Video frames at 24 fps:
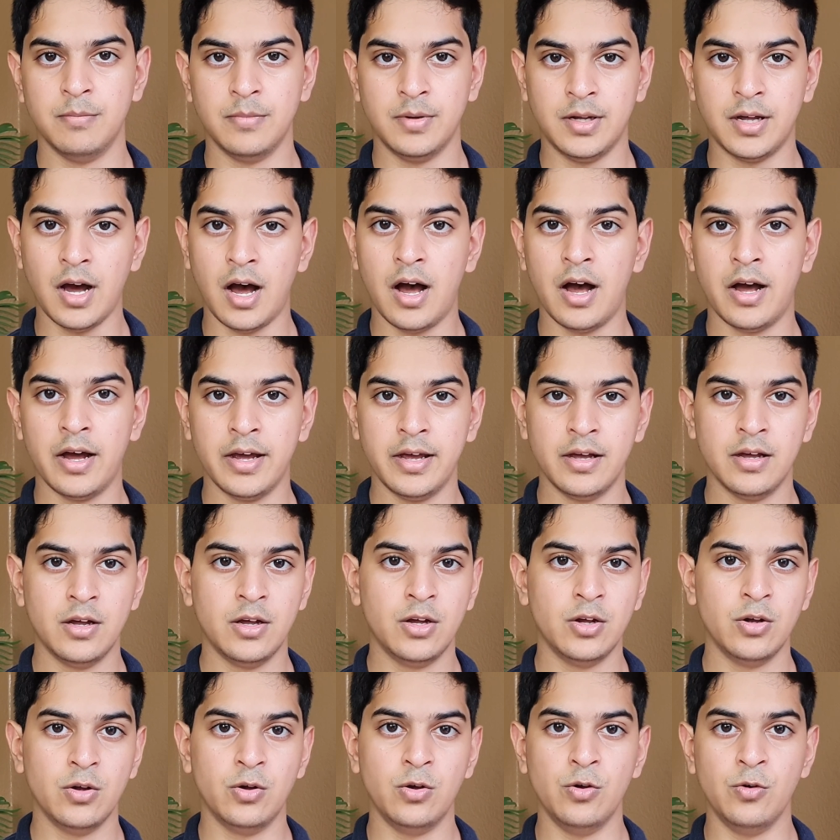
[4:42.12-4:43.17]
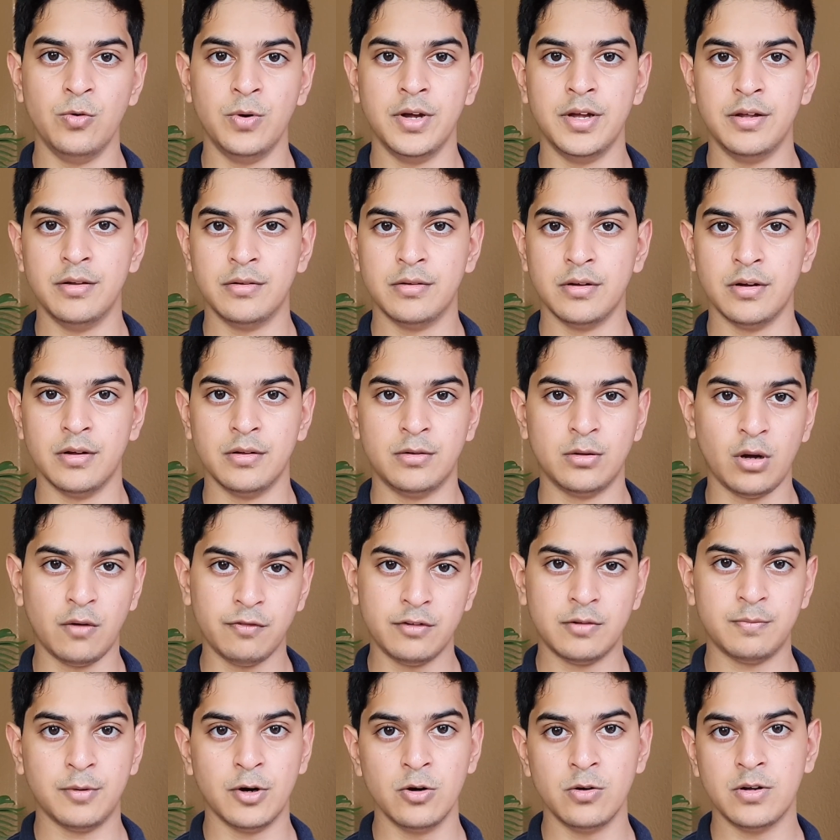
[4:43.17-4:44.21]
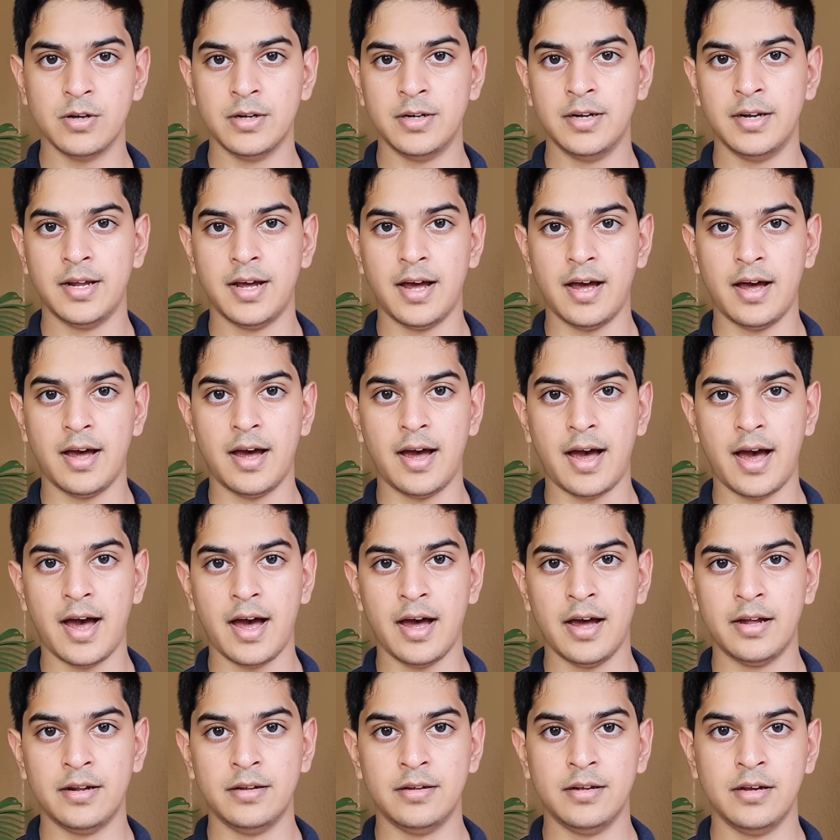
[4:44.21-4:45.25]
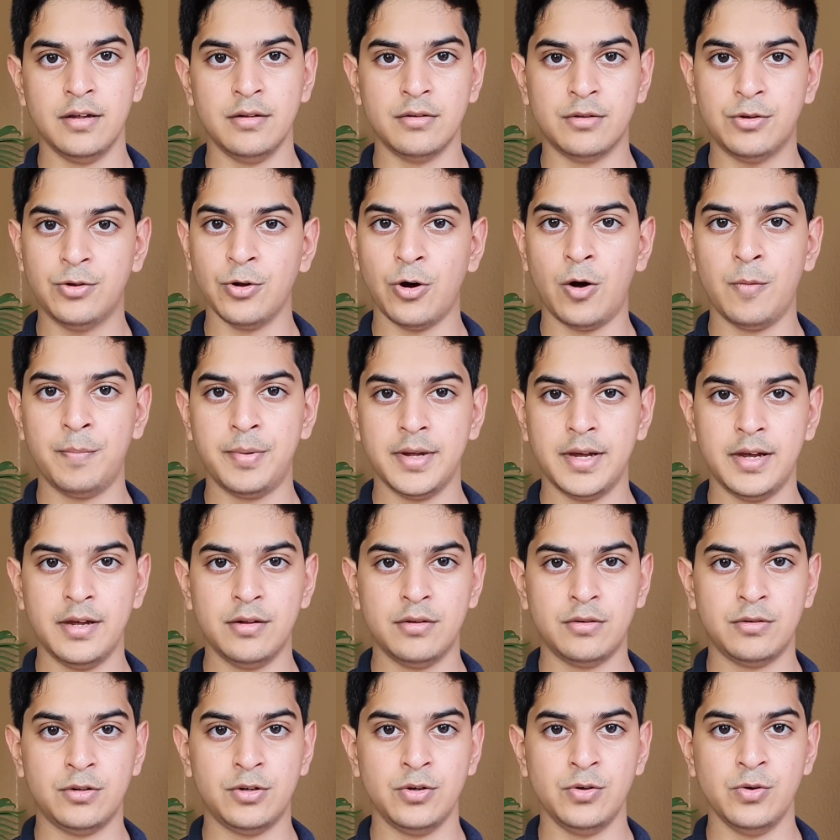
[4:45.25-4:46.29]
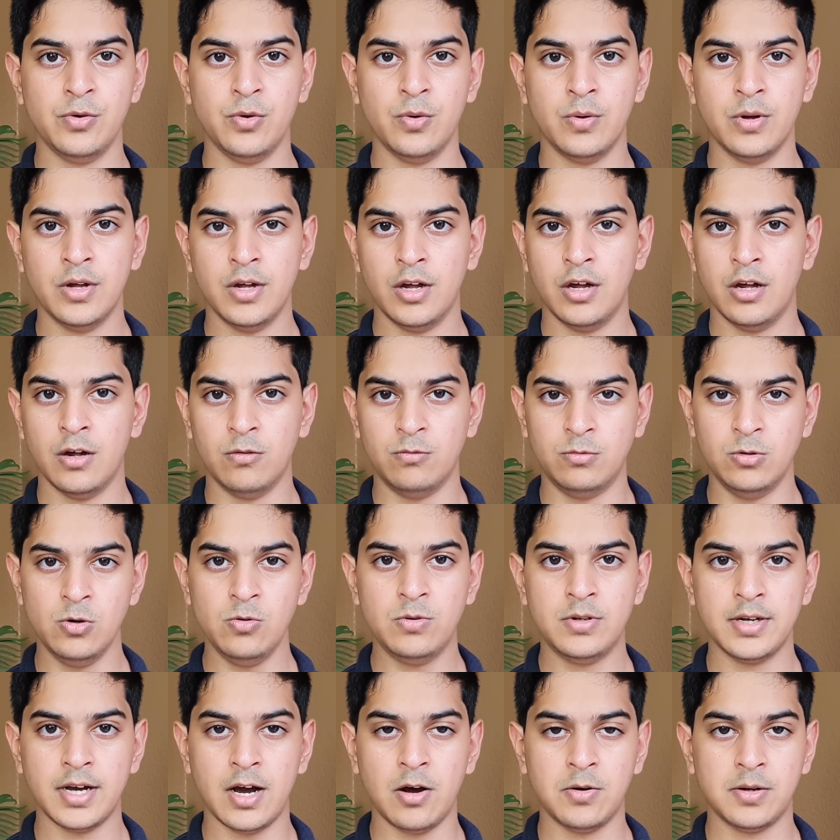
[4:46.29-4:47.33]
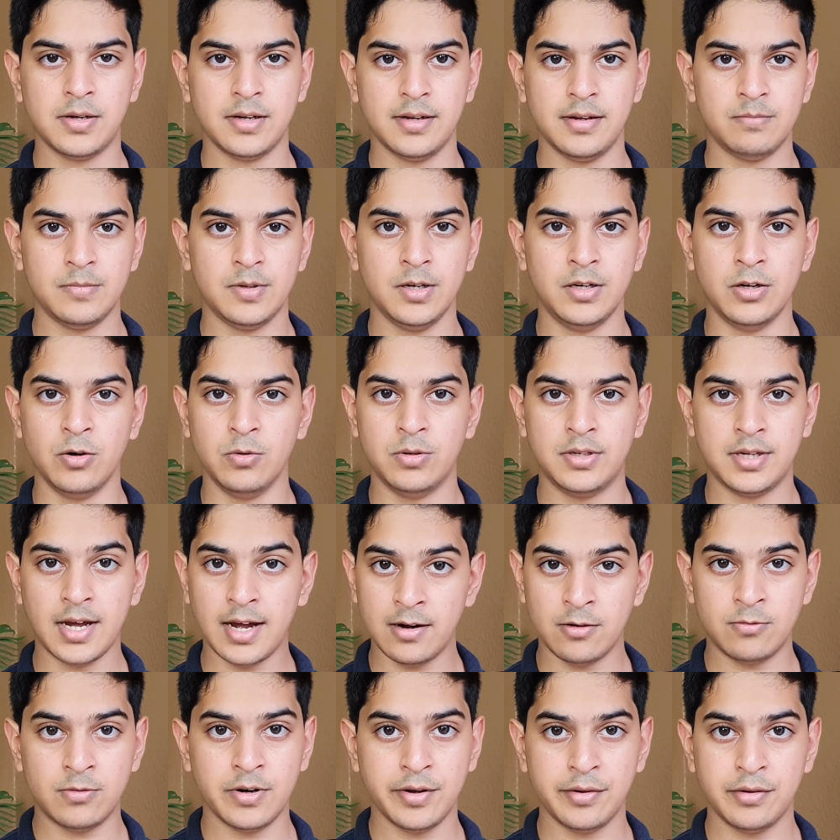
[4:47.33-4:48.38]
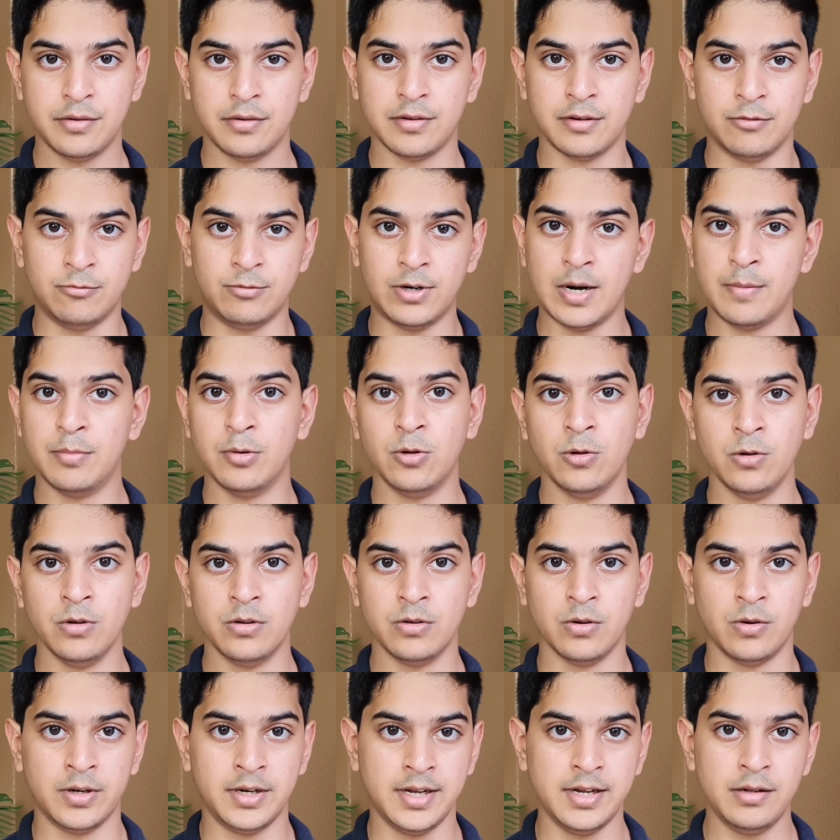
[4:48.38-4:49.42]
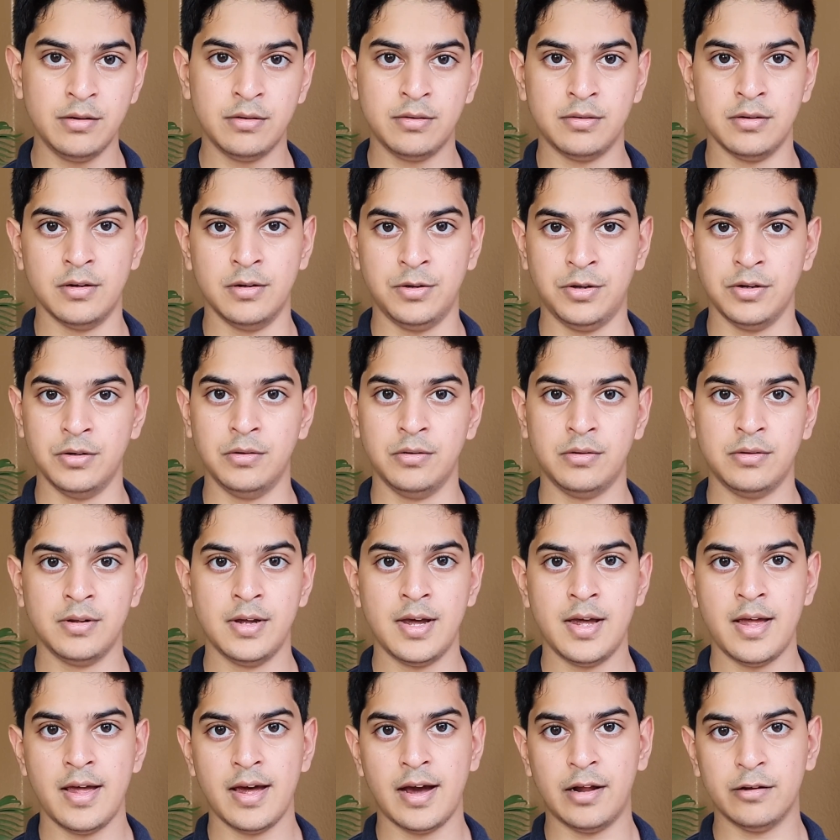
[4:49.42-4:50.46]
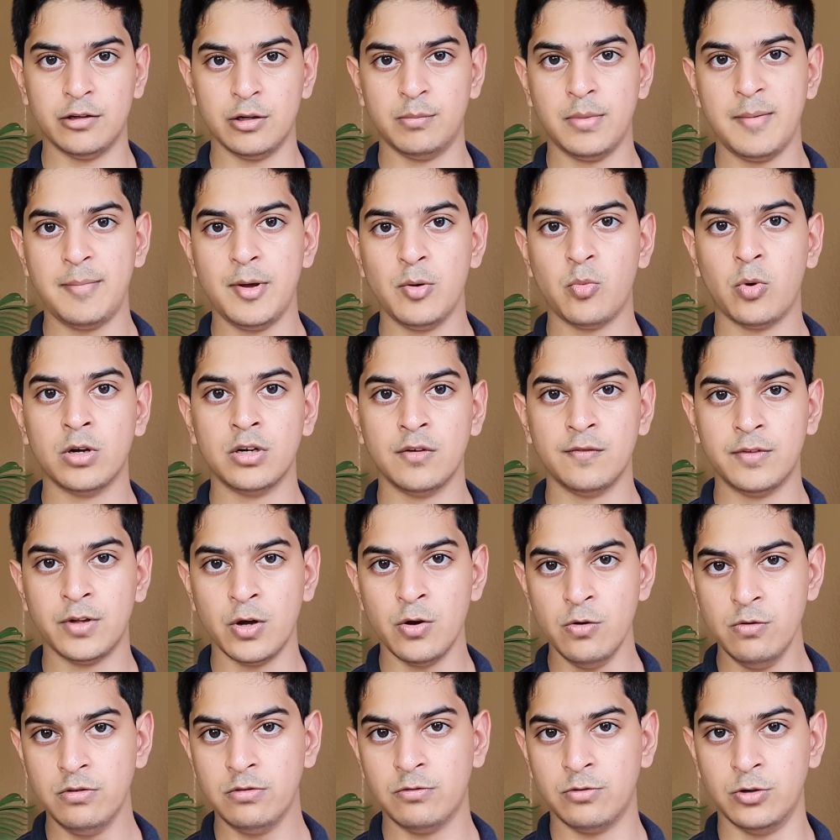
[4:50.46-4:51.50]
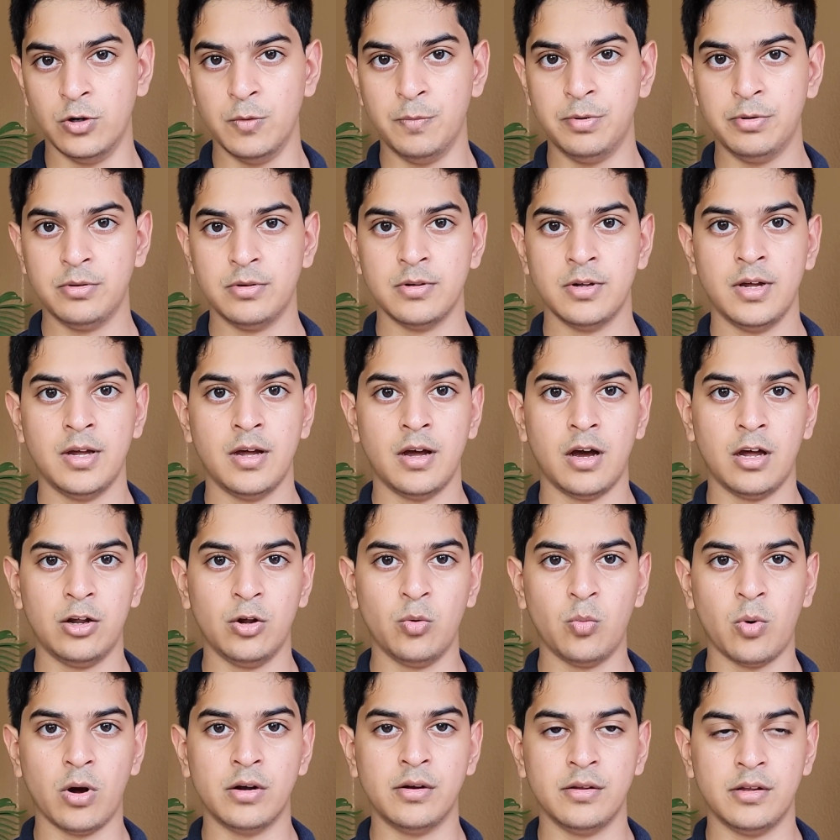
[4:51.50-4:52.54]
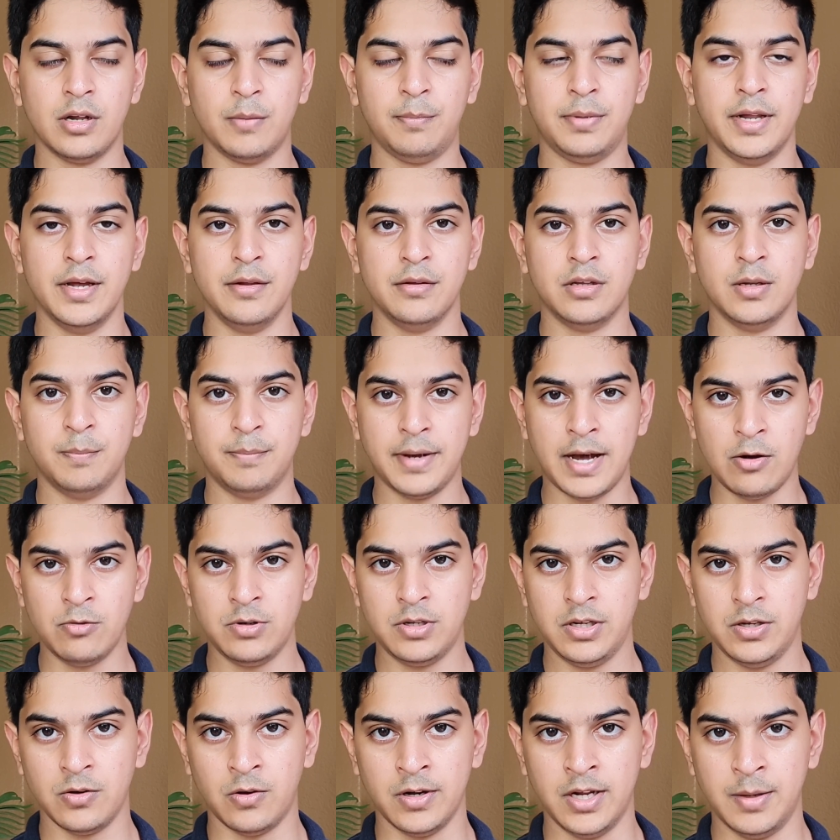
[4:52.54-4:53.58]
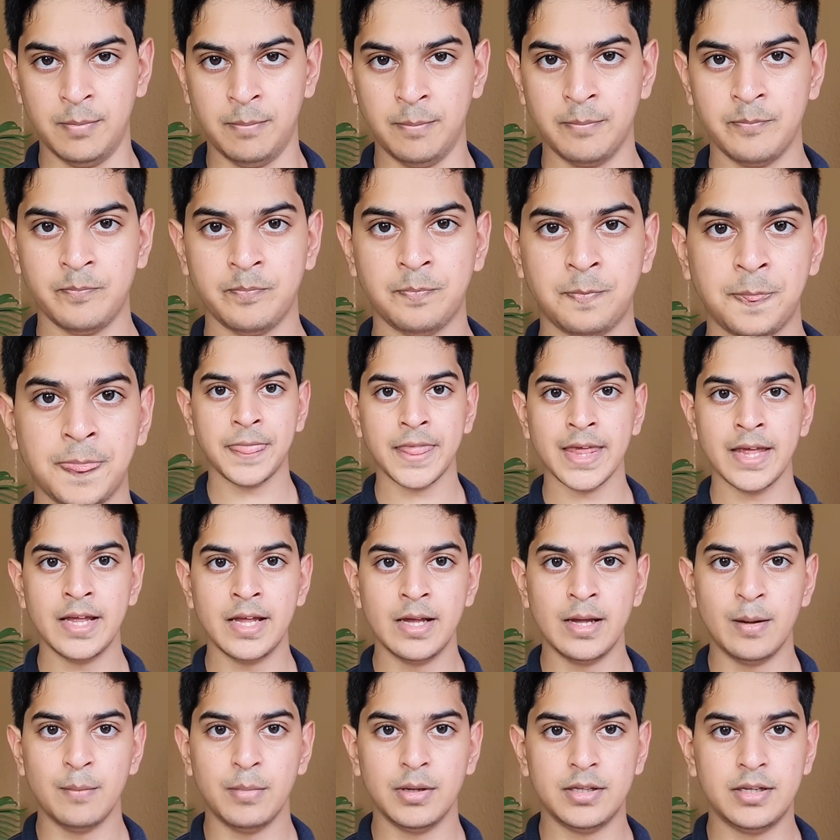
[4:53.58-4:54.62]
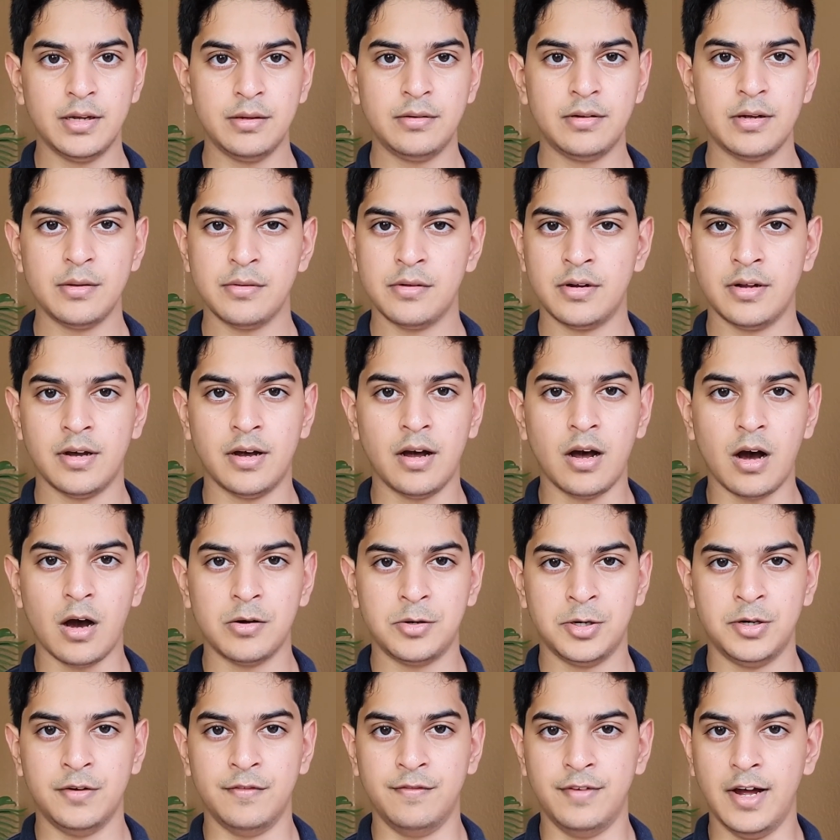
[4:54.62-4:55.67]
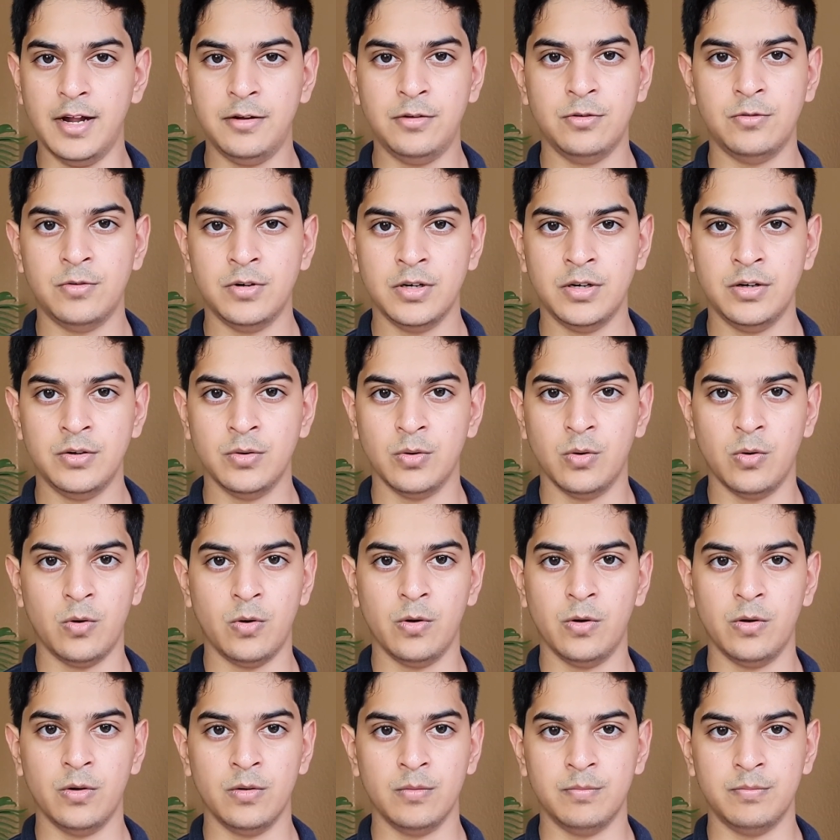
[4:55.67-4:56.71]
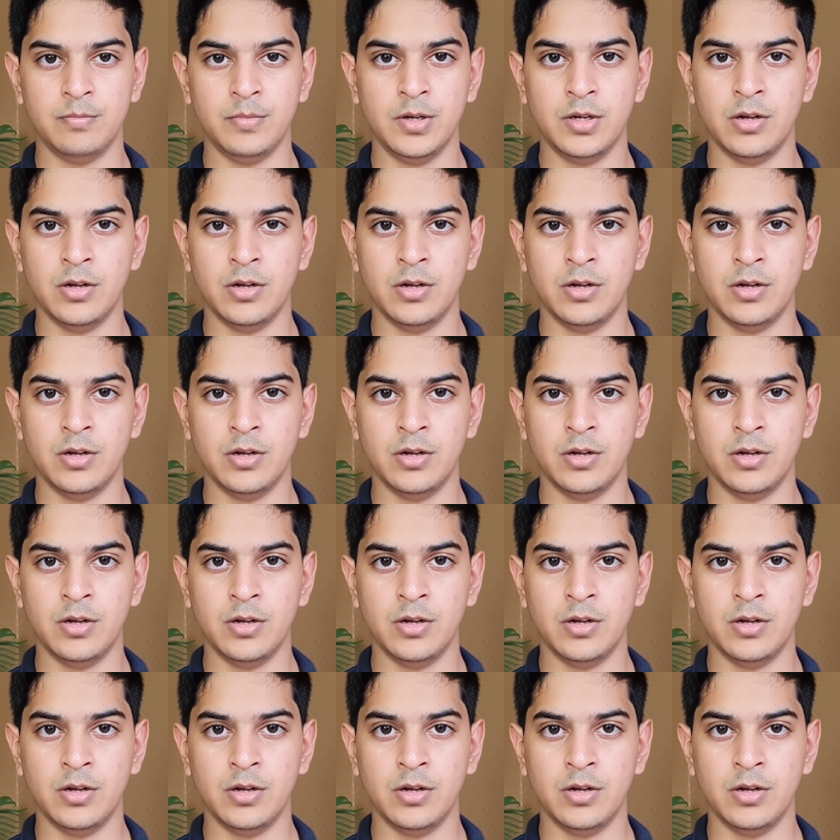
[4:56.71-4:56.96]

guy who is soft-spoken, and his job is to root out, terrorists and rebels or insurgents, and so maybe one of those groups are the ones that placed a bounty on him. But this isn't a hardened veteran or,